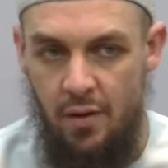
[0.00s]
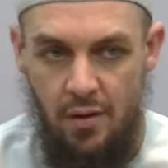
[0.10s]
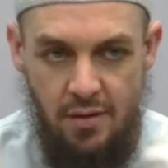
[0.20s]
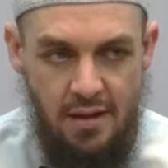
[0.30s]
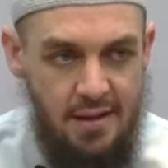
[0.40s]

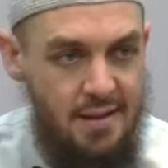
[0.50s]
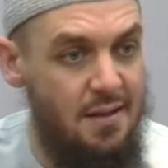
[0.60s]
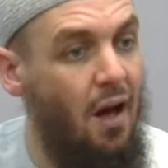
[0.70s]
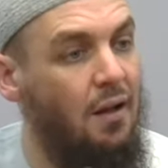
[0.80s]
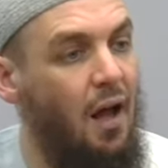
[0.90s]
that this is
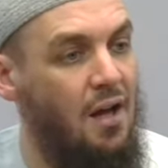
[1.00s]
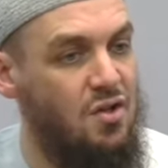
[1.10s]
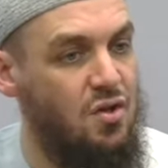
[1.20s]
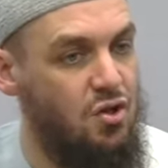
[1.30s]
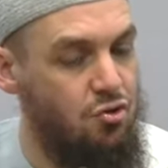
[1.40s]

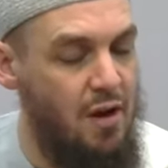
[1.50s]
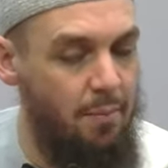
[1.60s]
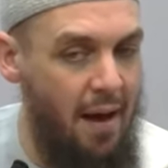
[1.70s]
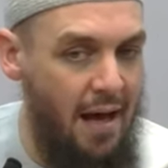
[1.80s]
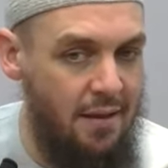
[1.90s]
Allah's straight
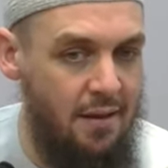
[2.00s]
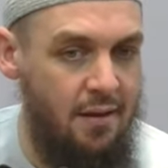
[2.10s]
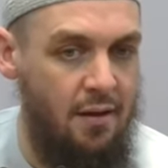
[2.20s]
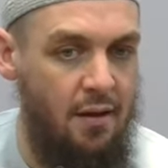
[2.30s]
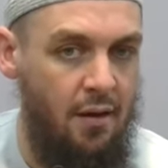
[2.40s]
path,
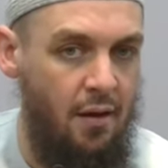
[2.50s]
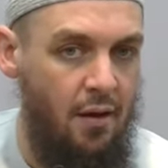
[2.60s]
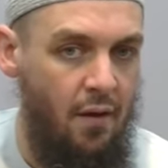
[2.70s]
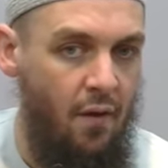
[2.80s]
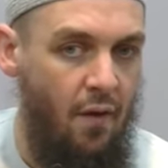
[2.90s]

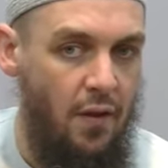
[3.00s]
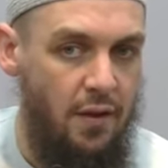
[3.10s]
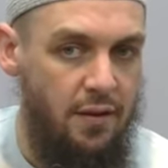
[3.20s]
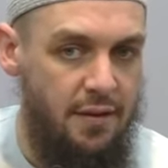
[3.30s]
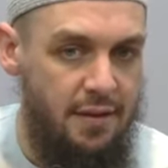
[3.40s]

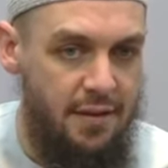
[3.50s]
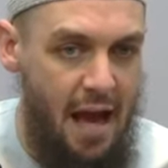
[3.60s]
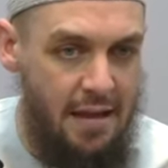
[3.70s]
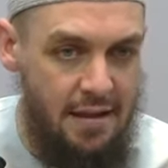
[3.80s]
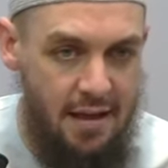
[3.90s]

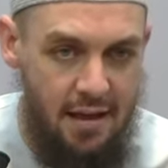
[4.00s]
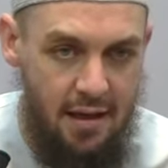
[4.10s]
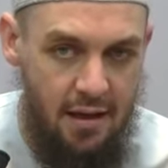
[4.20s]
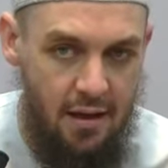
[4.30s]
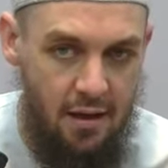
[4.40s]
that
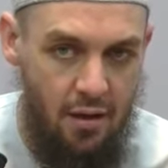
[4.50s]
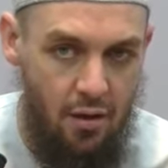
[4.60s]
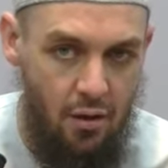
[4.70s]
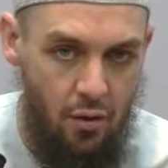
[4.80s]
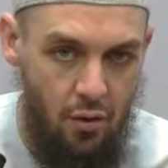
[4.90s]
the
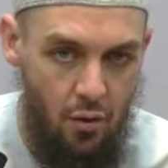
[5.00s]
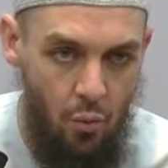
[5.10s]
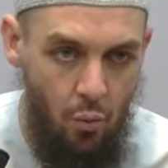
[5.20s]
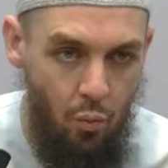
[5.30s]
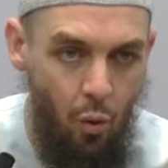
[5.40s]

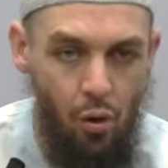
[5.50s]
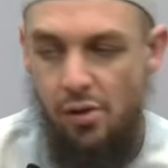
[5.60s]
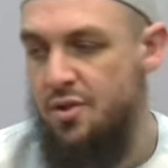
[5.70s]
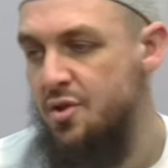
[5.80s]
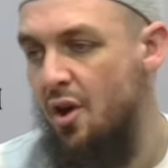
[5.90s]

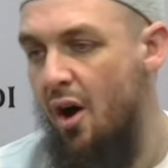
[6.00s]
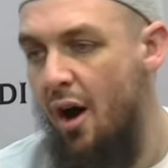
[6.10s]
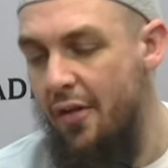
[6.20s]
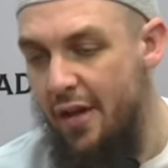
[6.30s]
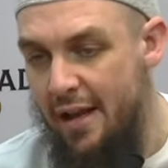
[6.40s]
walls
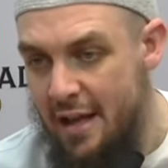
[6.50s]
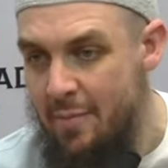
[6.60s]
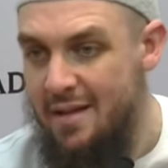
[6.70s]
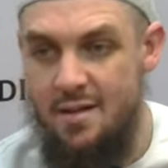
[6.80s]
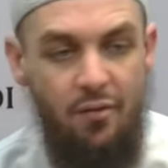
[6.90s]
are the
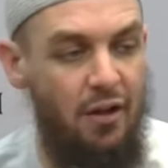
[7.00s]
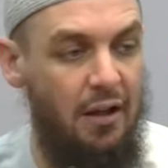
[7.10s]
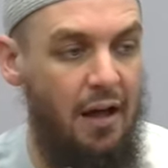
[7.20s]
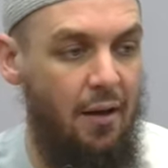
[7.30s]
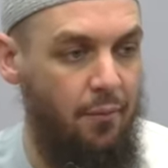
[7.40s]
limits of
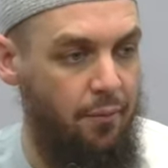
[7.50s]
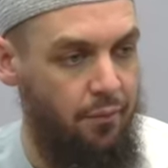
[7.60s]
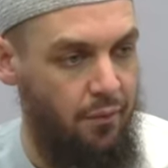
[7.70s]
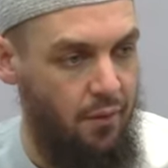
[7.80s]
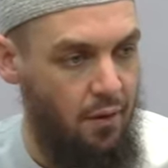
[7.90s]
Allah.
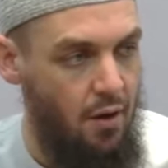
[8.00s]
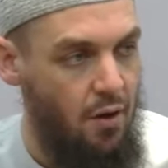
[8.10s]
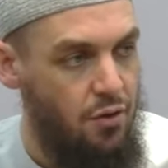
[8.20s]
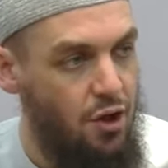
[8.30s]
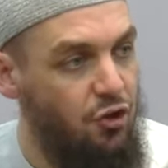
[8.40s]

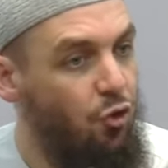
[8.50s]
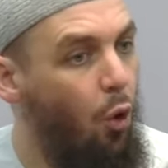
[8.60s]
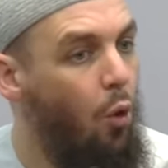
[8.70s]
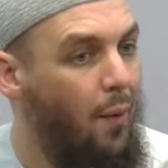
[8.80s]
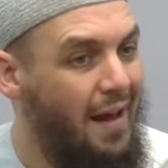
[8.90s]
The
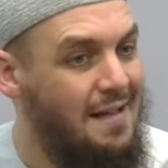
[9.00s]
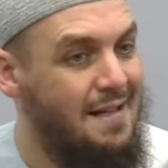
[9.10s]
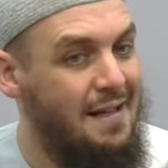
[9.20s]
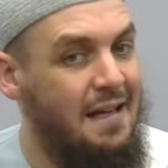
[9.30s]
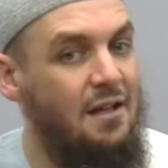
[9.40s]
doorways
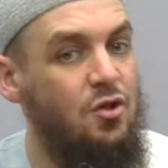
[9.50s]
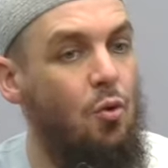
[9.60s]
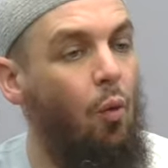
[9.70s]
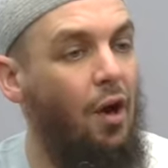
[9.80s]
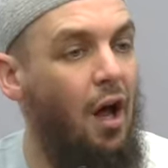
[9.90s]
lead to what